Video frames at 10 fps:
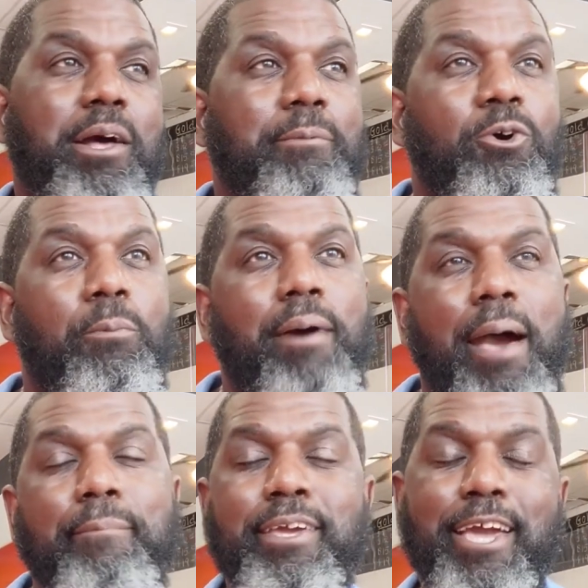I'm going to go
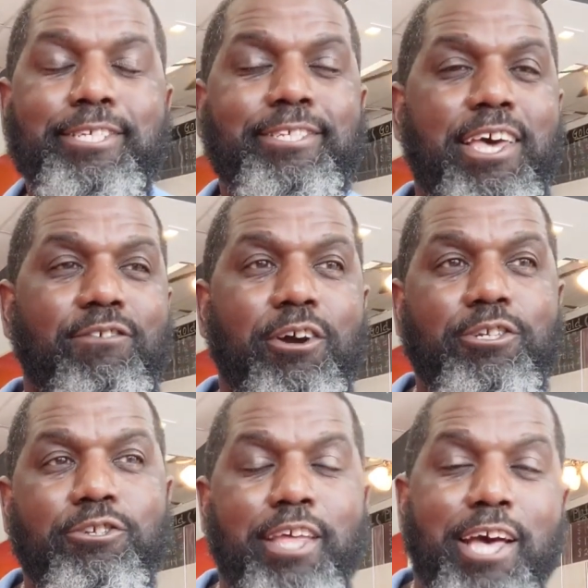buy me a
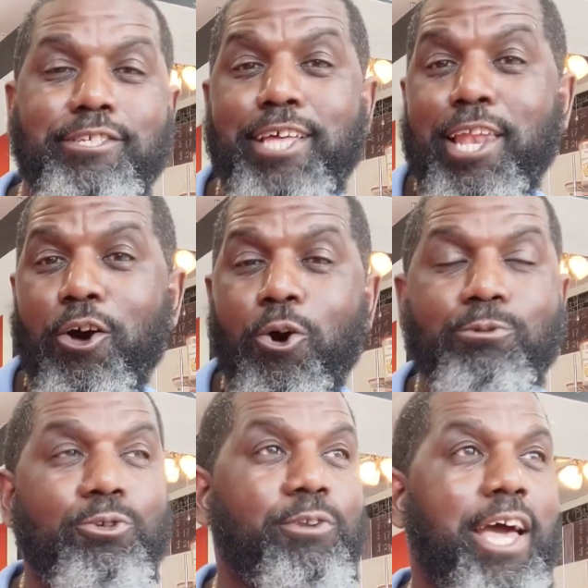$700,000
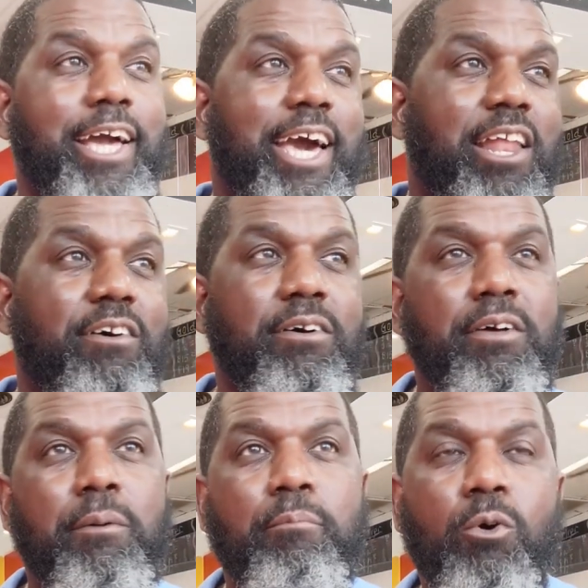home. So now I got a
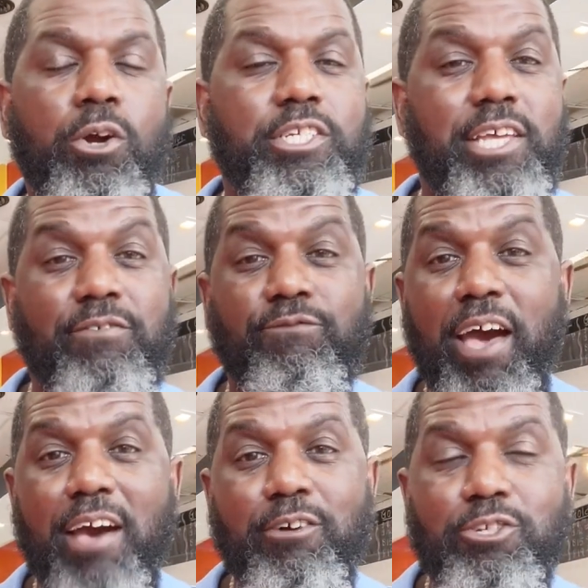mortgage that's
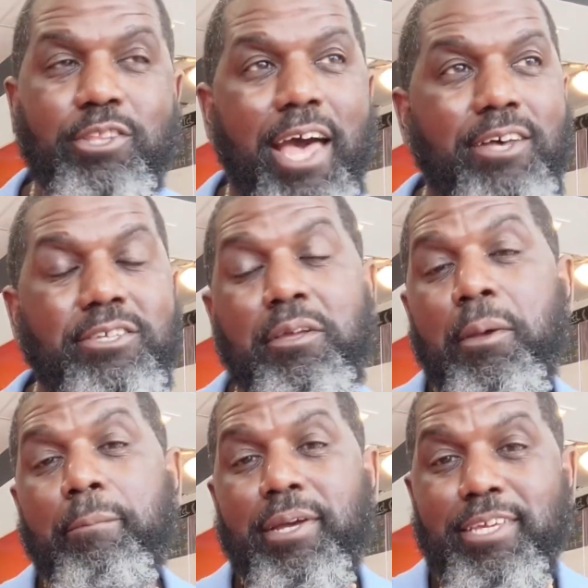500000
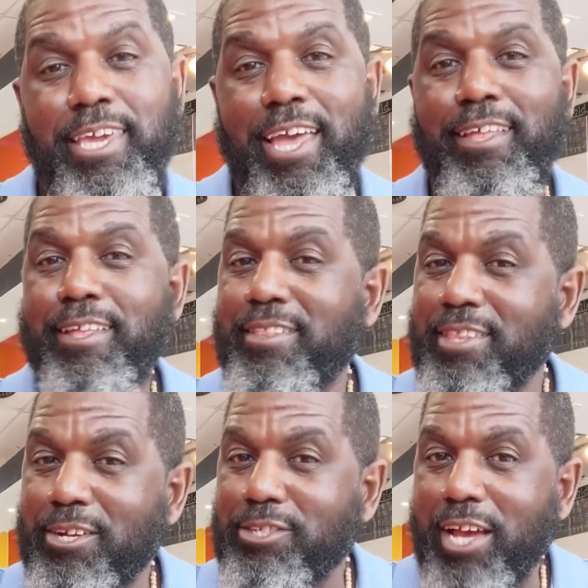But yet
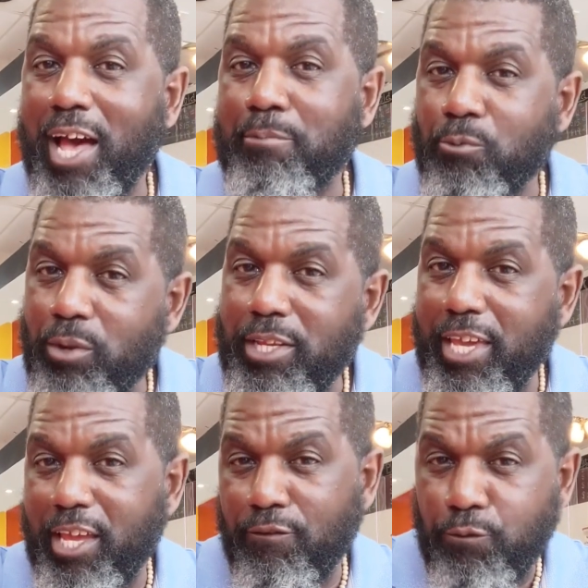their job really
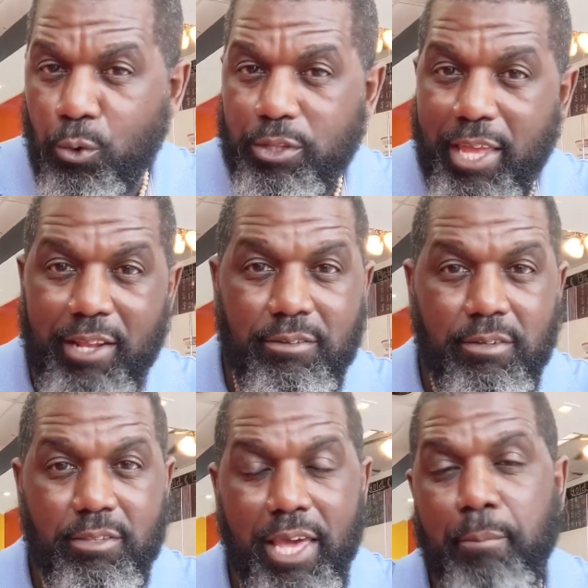can't afford that,
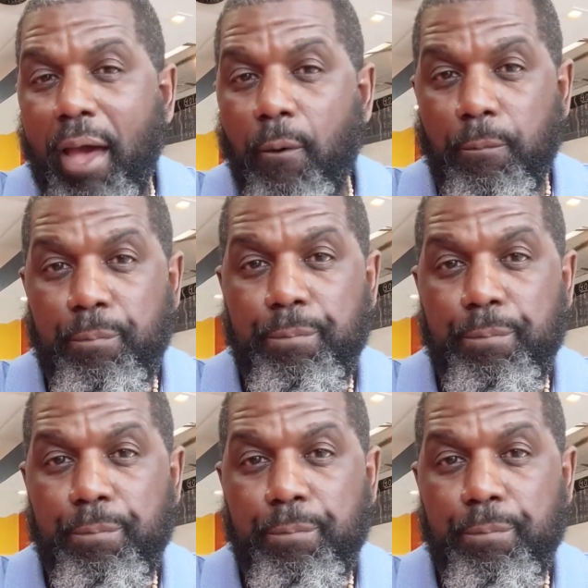that amount.